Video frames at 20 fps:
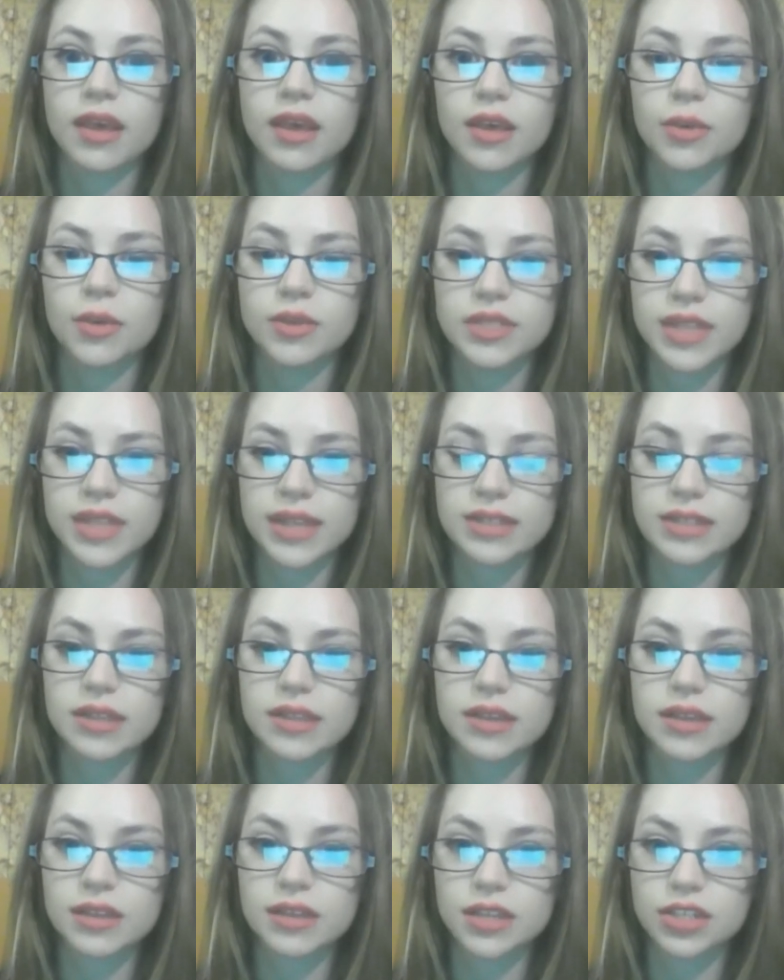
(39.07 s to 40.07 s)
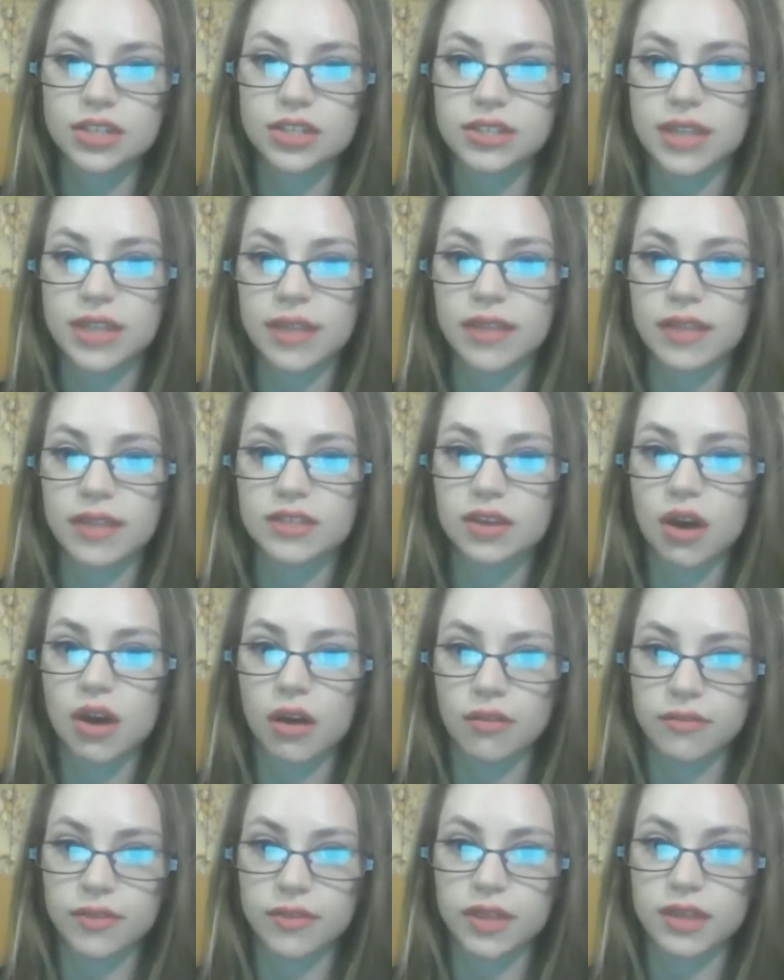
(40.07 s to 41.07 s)
He was testing the conditions that led to
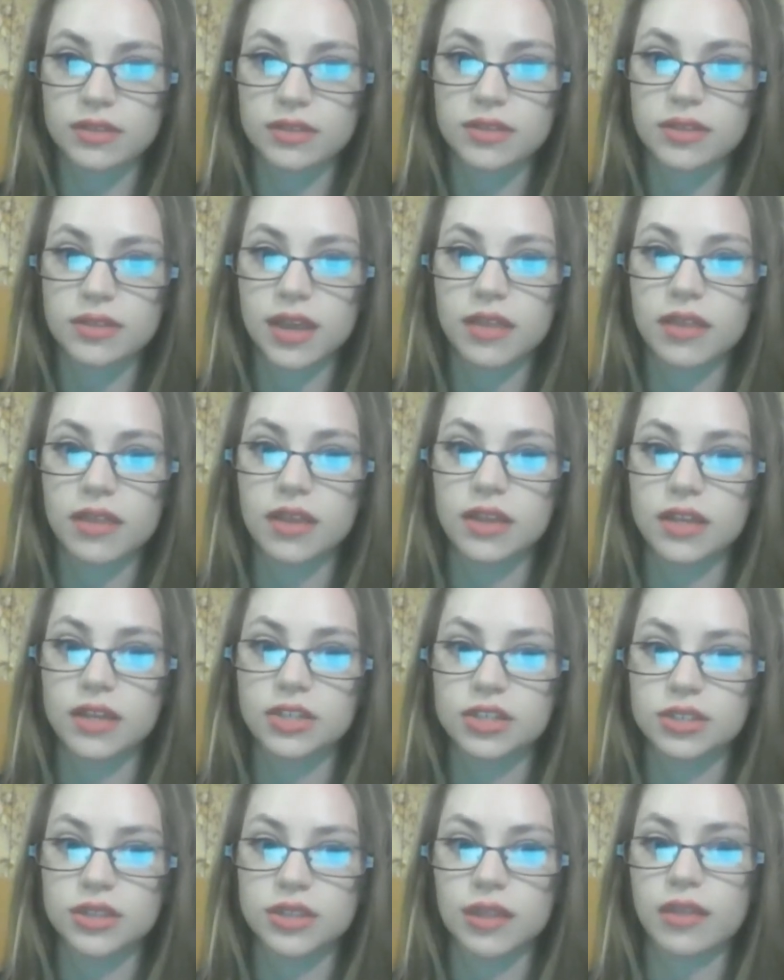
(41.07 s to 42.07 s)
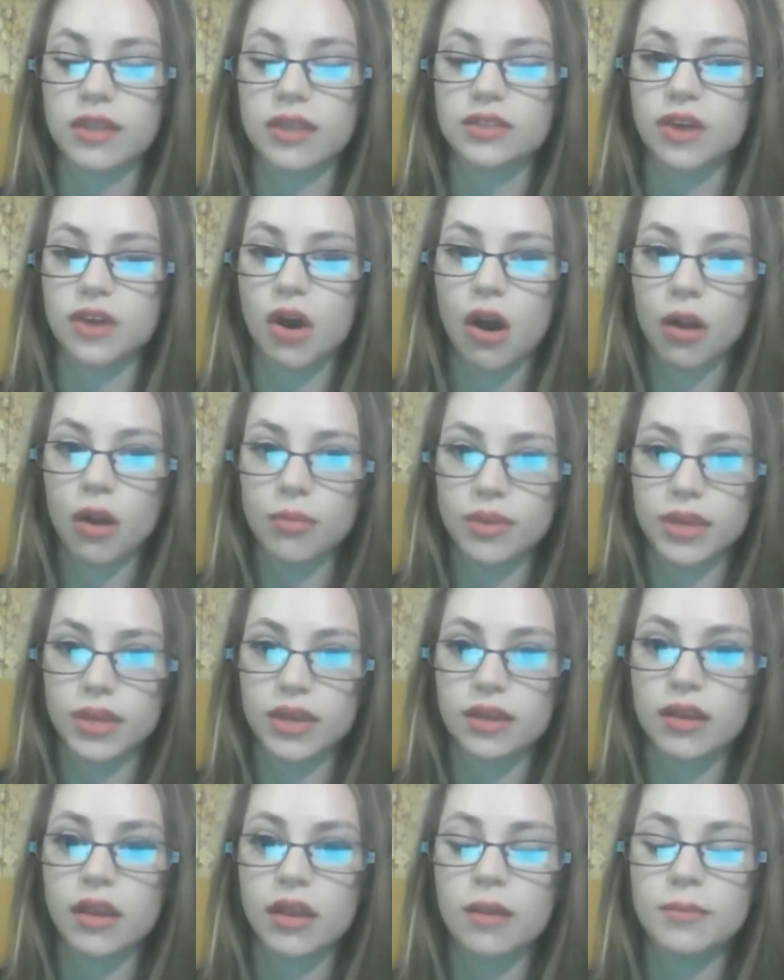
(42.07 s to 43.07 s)
conflict and the conditions that led to
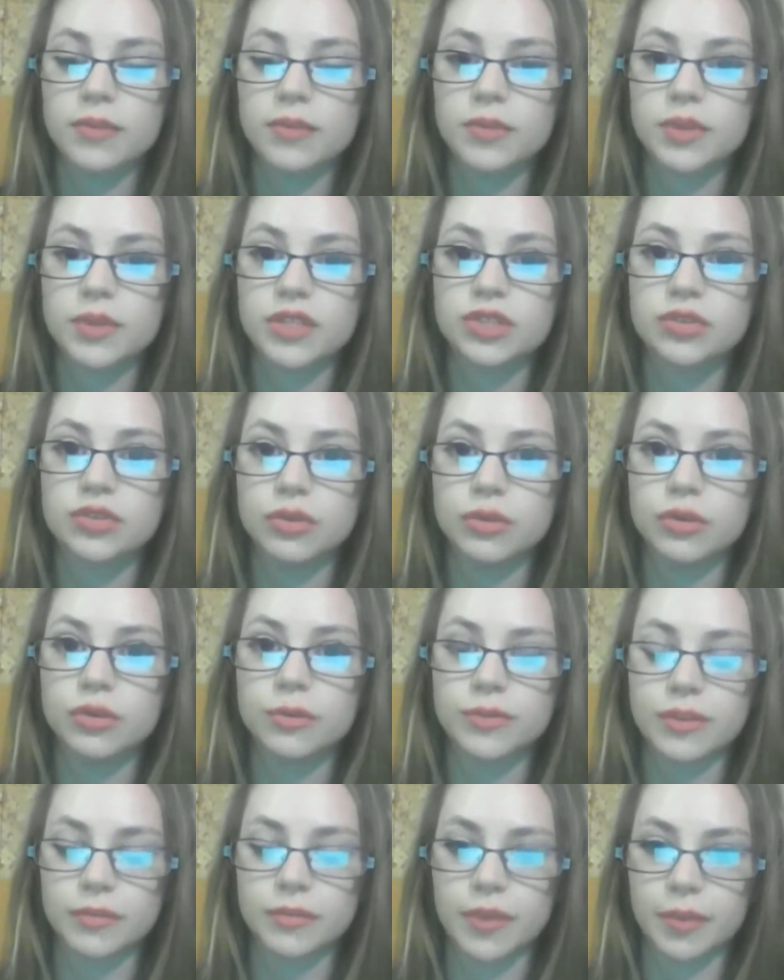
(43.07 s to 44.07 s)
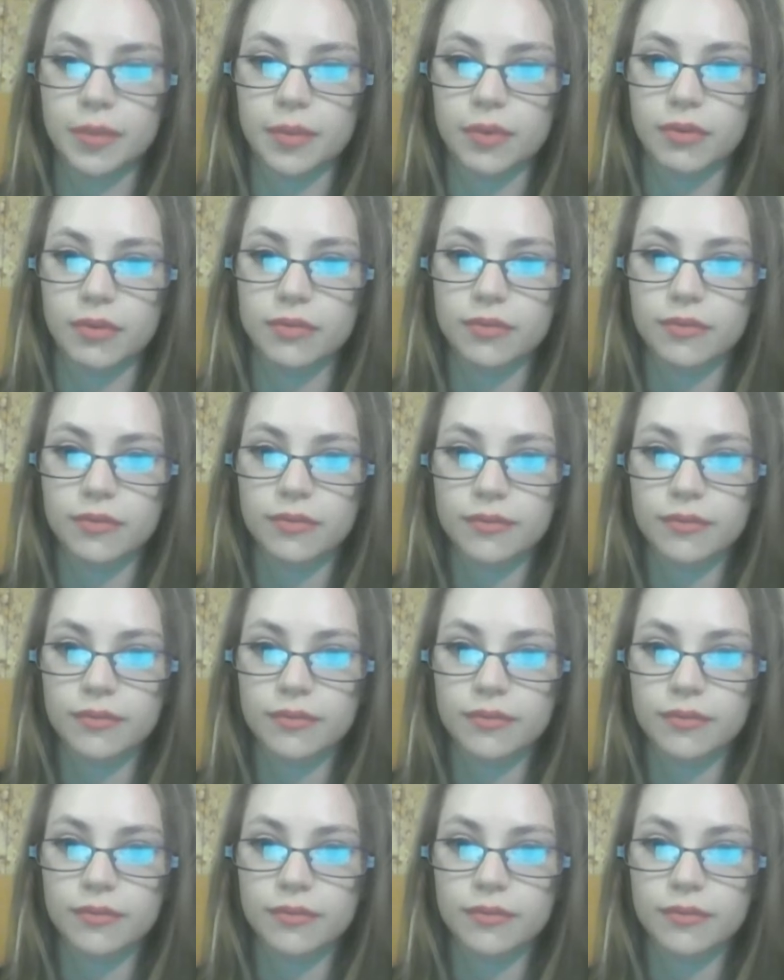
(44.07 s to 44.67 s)
harmony between two groups of people.